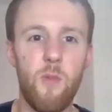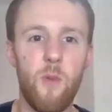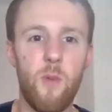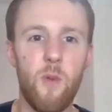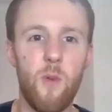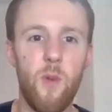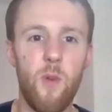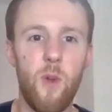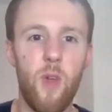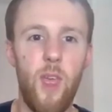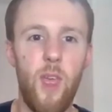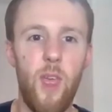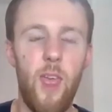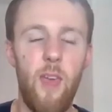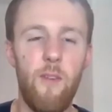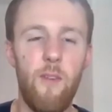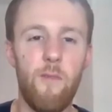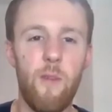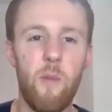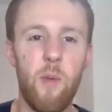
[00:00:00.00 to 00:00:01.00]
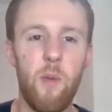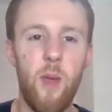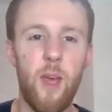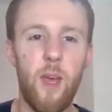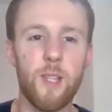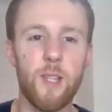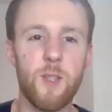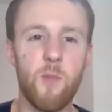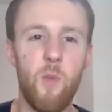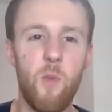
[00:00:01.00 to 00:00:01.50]
So, if
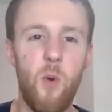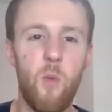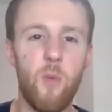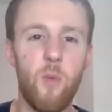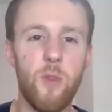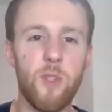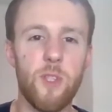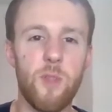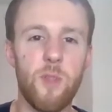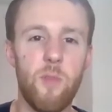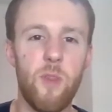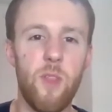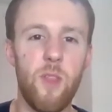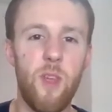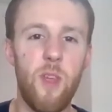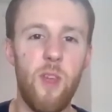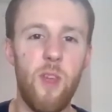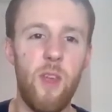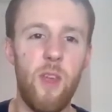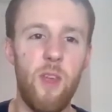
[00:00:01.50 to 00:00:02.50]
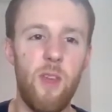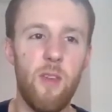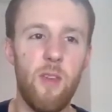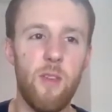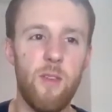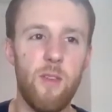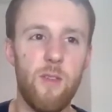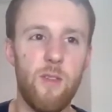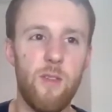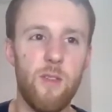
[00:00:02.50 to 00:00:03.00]
I may ask, what were some of
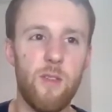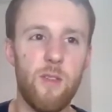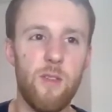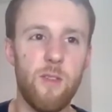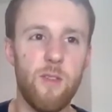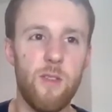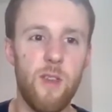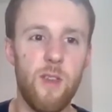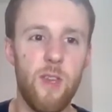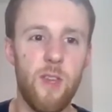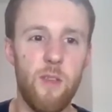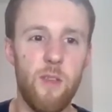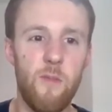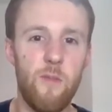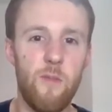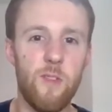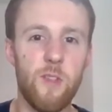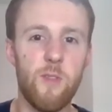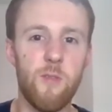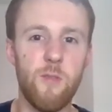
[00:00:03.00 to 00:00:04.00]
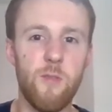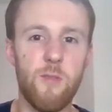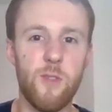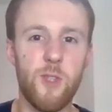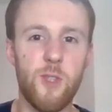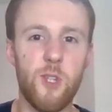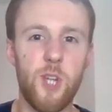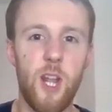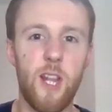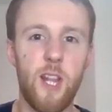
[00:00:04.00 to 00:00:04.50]
the, I guess,
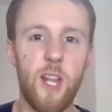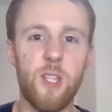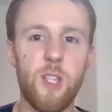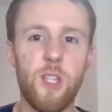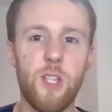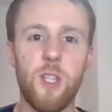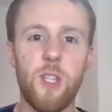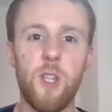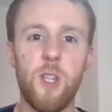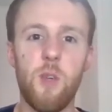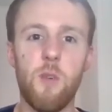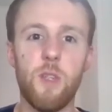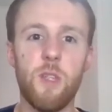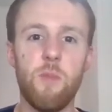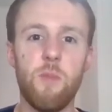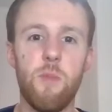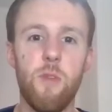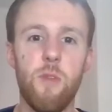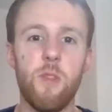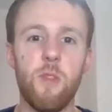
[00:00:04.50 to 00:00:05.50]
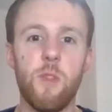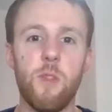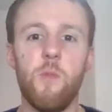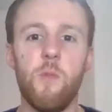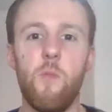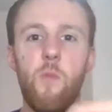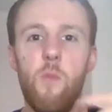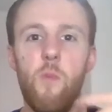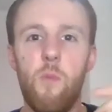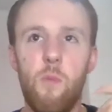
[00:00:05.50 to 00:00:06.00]
physical challenges that you
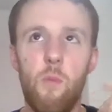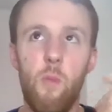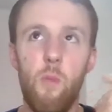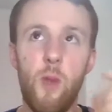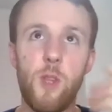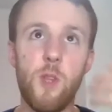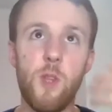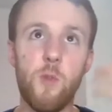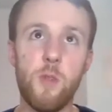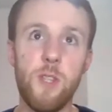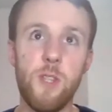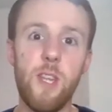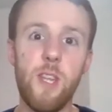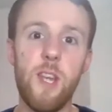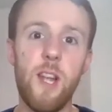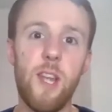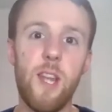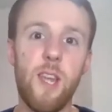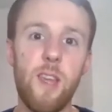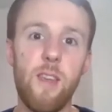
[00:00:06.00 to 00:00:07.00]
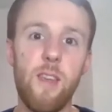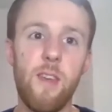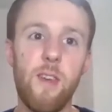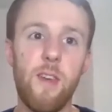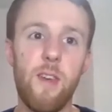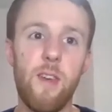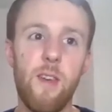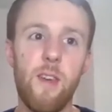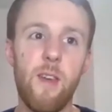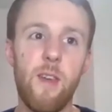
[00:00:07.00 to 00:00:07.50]
experienced when you were
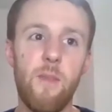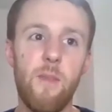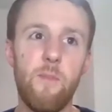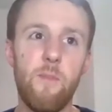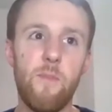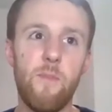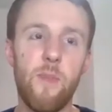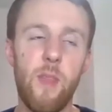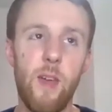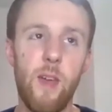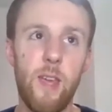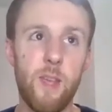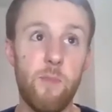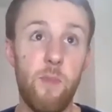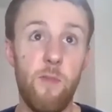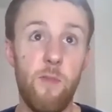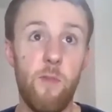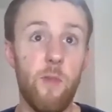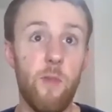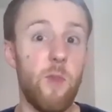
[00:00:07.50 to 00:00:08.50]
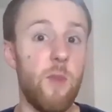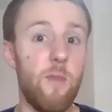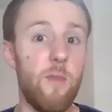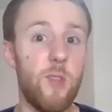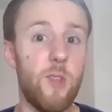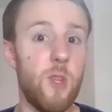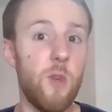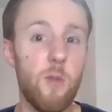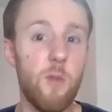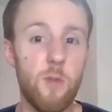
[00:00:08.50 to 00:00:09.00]
dealing, I guess,
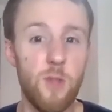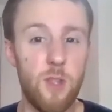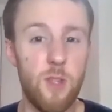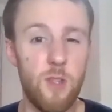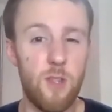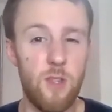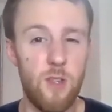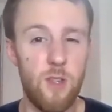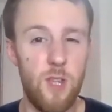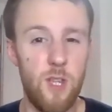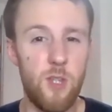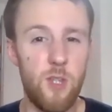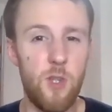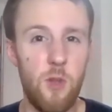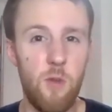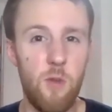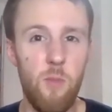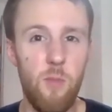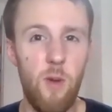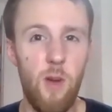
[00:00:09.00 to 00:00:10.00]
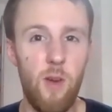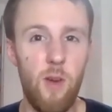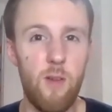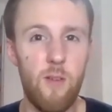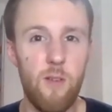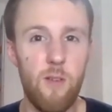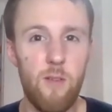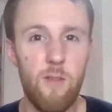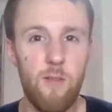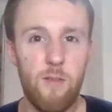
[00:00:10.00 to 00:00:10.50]
before you even knew it was an issue,
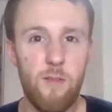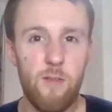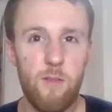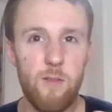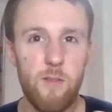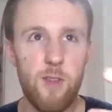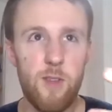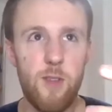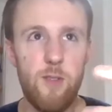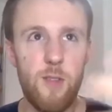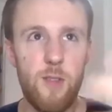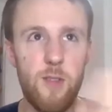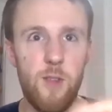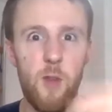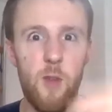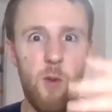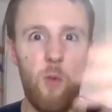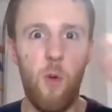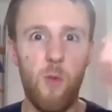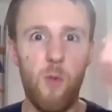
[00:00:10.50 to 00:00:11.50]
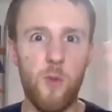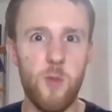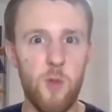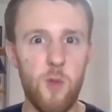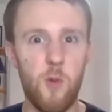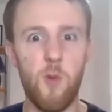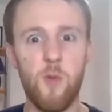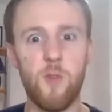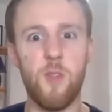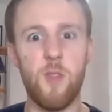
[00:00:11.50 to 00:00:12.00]
but you didn't know
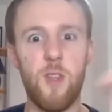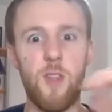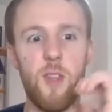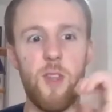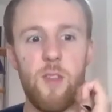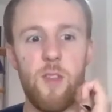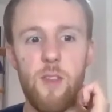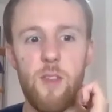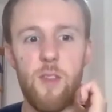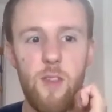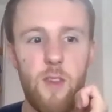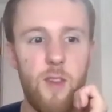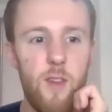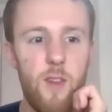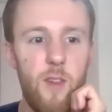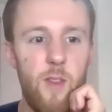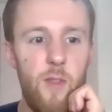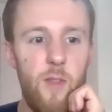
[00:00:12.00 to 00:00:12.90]
what was causing